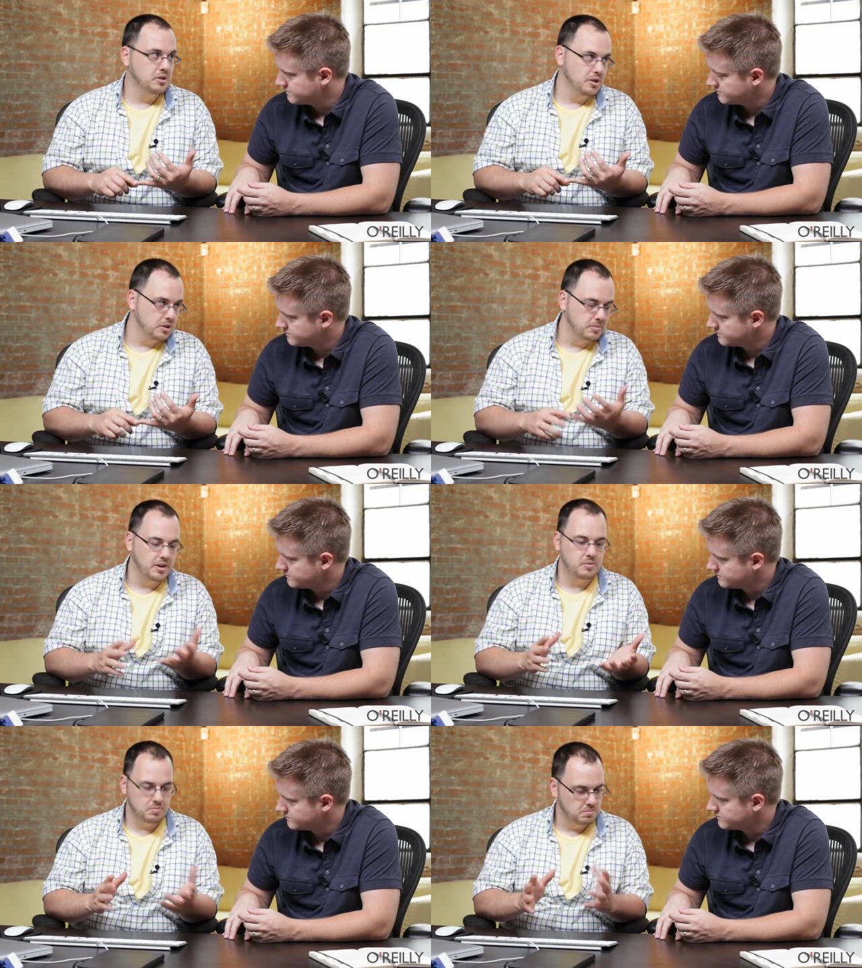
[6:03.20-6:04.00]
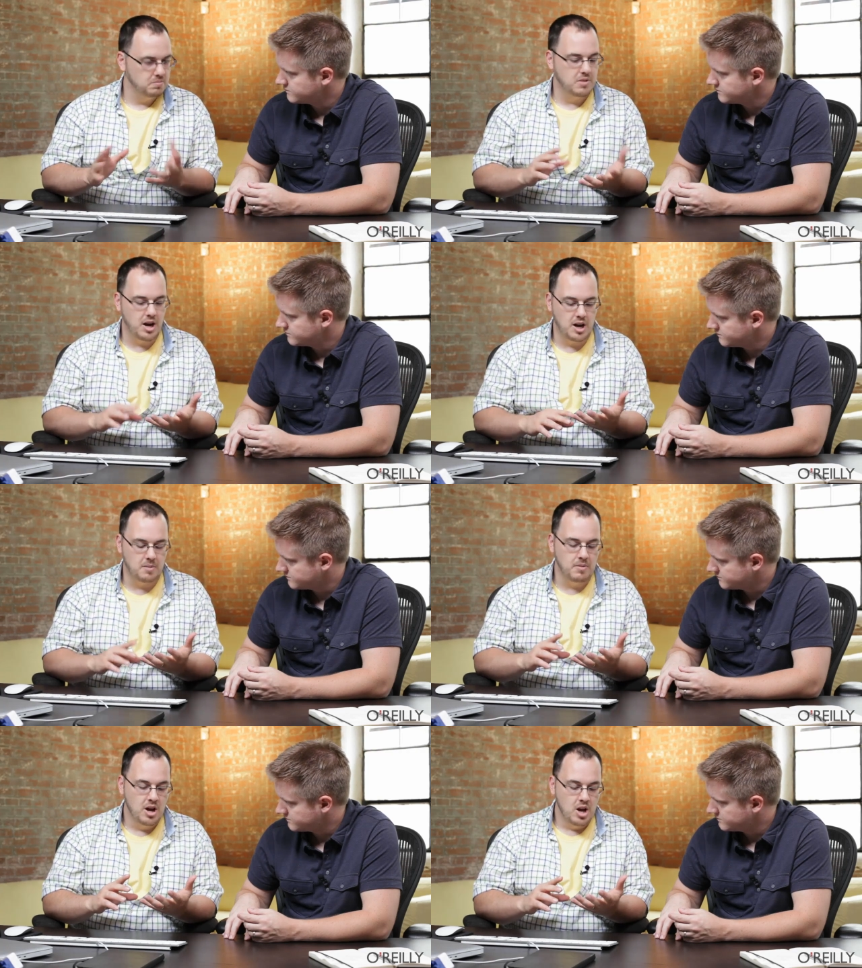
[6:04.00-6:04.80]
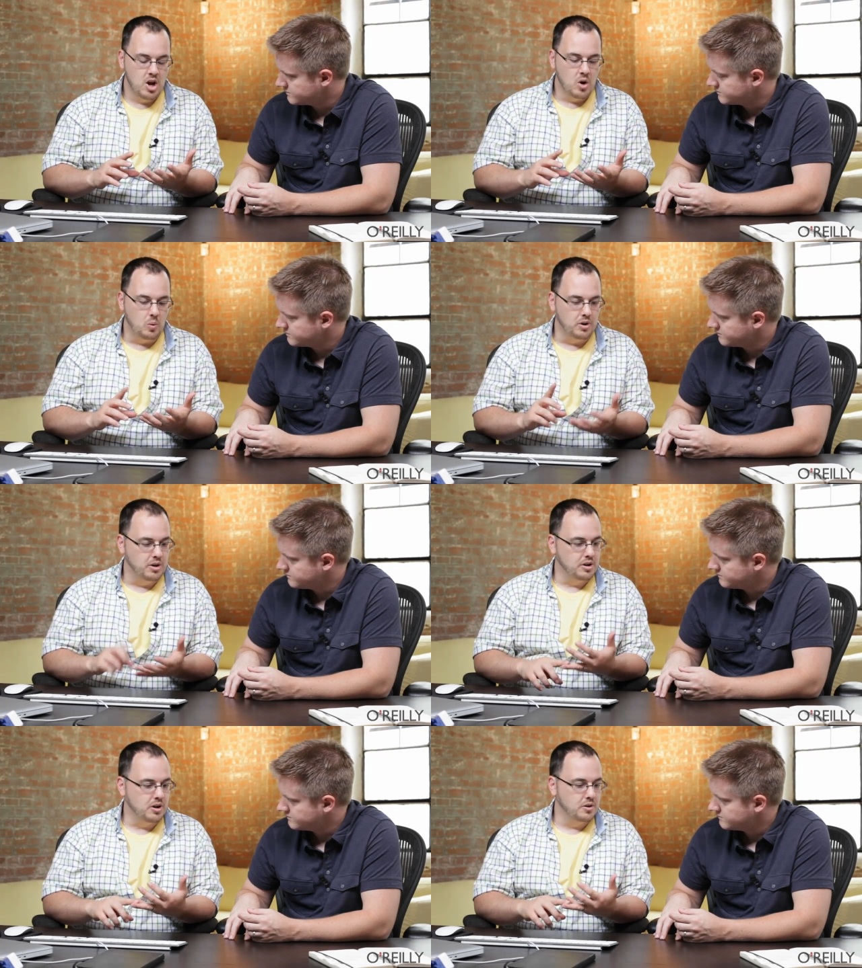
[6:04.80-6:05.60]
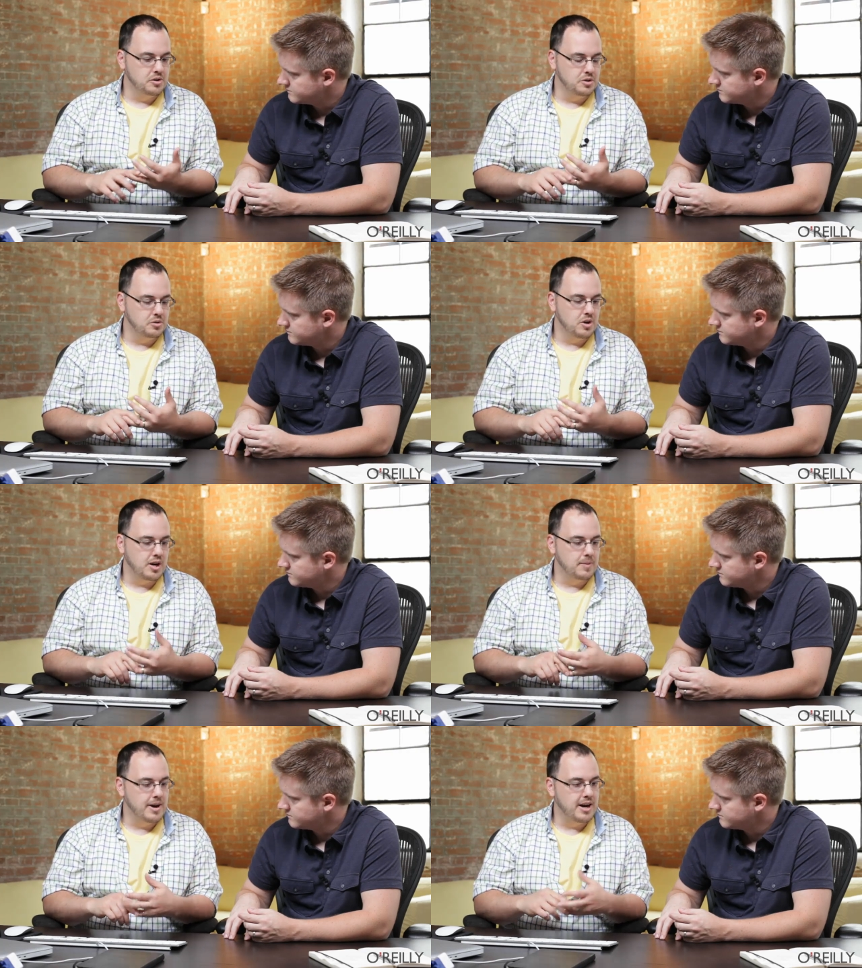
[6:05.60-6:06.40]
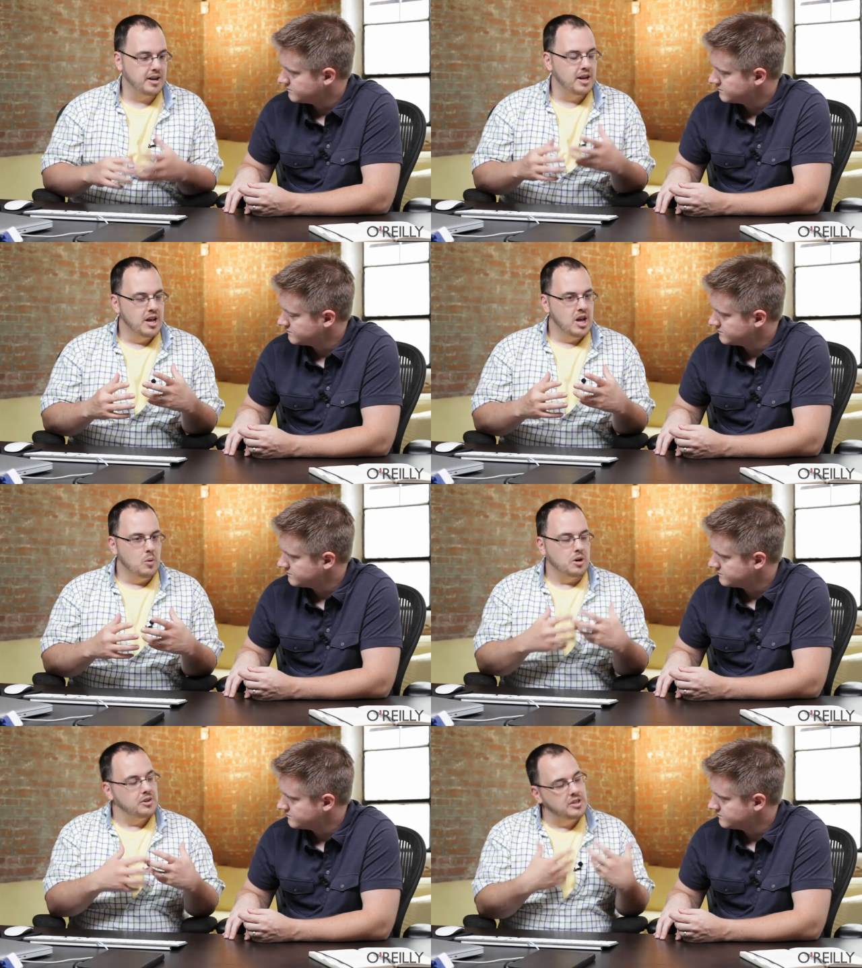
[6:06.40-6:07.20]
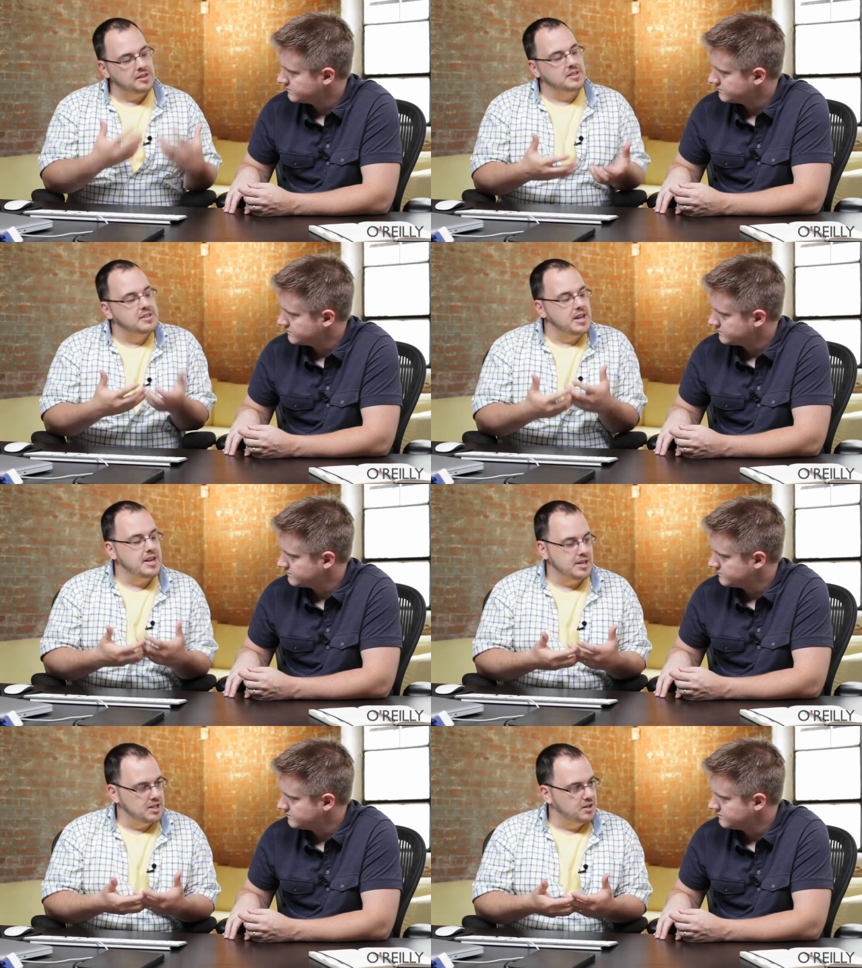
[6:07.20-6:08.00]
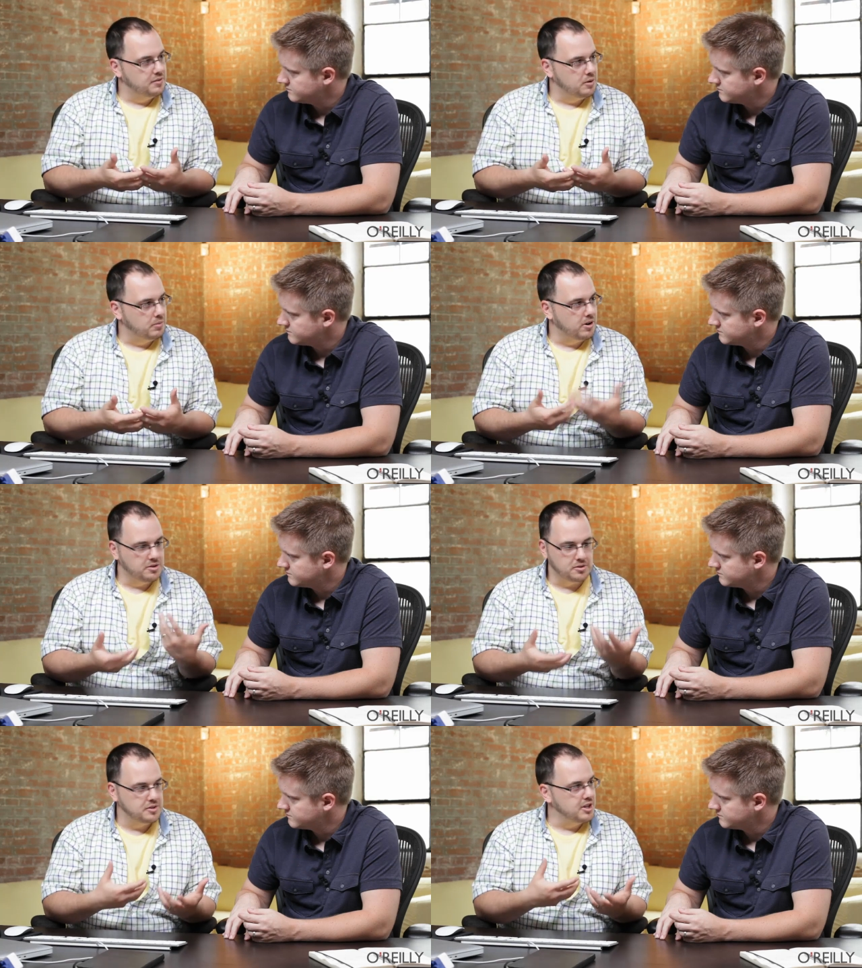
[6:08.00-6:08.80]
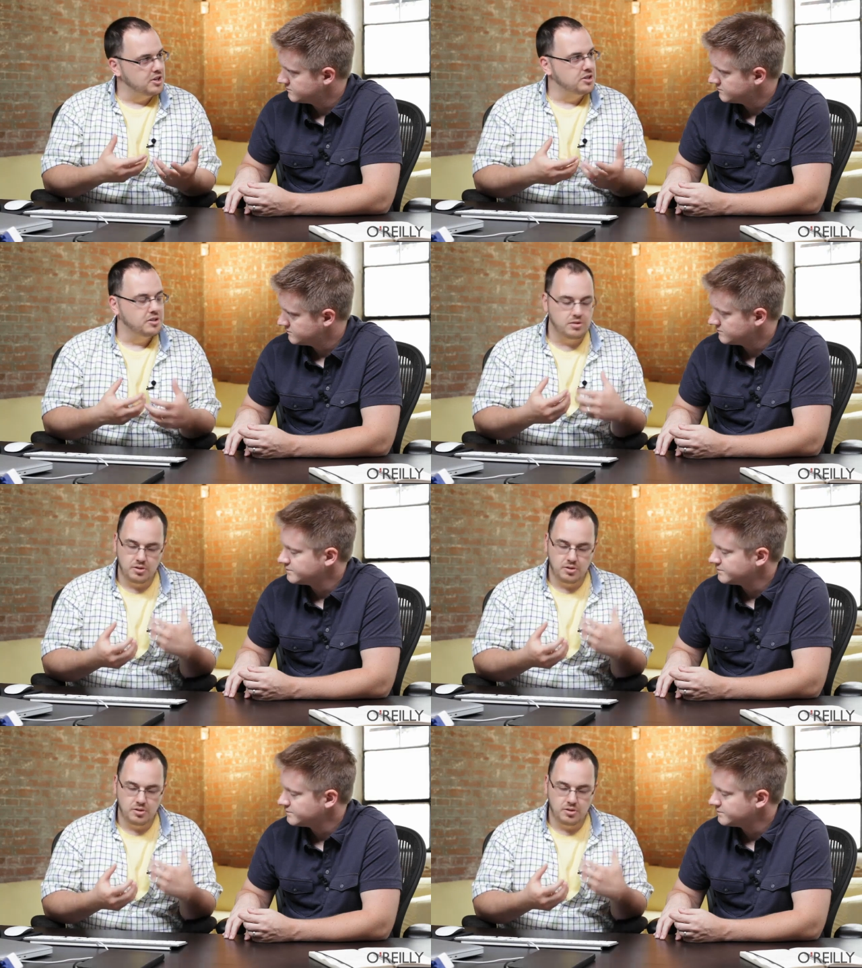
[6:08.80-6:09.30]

Speaker 1: a little bit. Um, we're going to talk about we're going to set the stage for personalization.